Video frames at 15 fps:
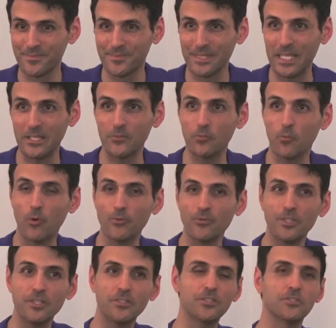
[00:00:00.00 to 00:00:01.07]
and
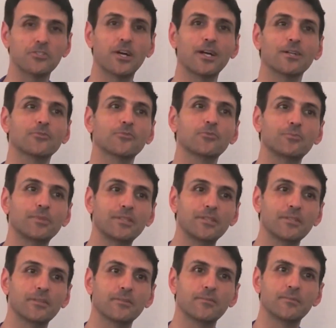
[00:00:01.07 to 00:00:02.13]
wanting the child to
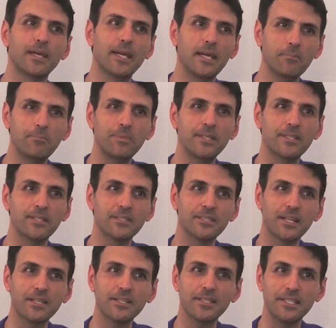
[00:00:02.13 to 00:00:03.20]
be happy
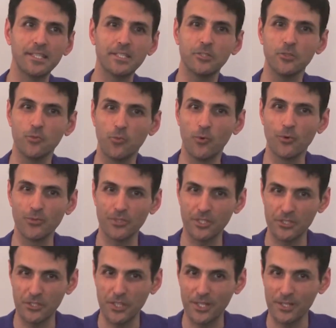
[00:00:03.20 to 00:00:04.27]
exactly as you want the
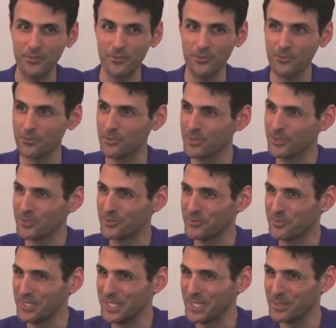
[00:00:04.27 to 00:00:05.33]
child to
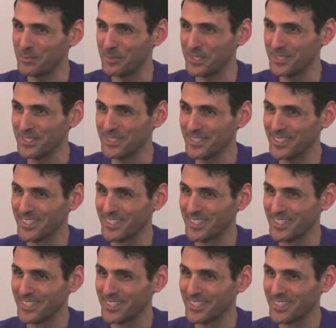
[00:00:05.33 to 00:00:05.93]
be happy,